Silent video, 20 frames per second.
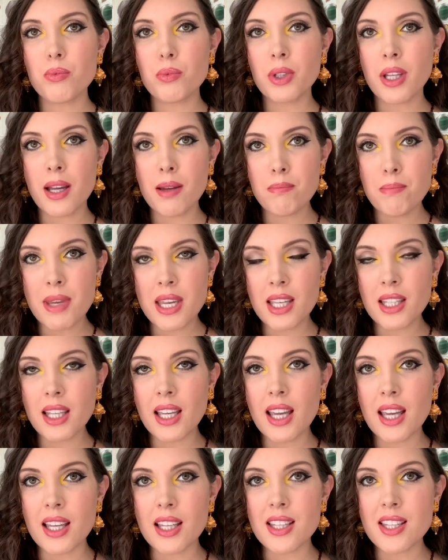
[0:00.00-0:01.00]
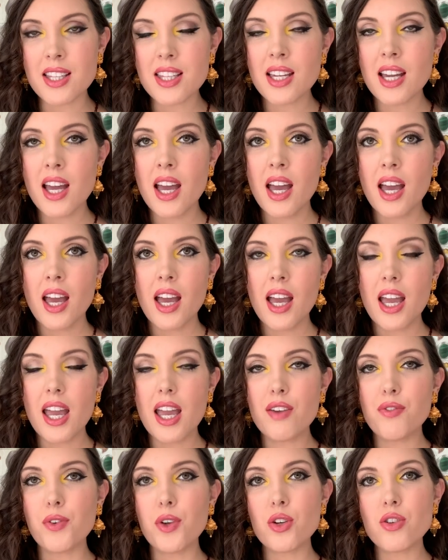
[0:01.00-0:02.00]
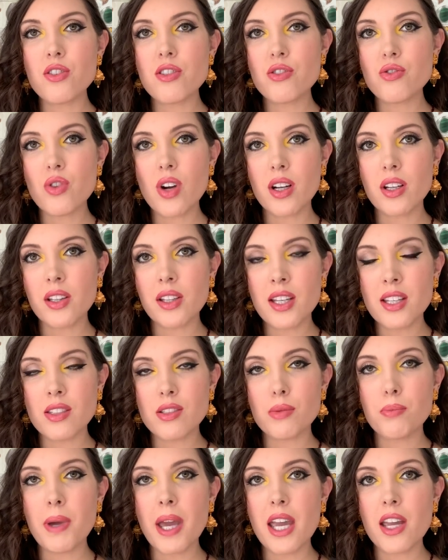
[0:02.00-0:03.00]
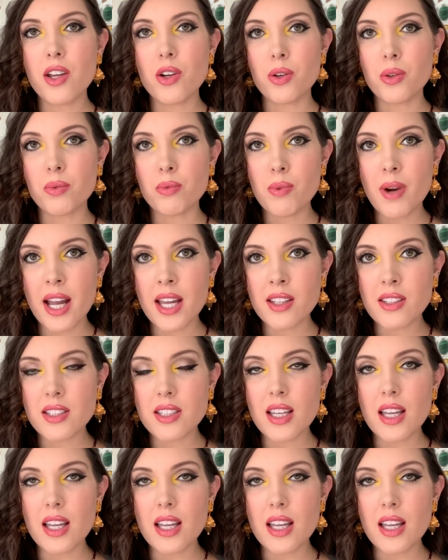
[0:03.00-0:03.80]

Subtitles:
What I mean is, if you're struggling to pay your rent,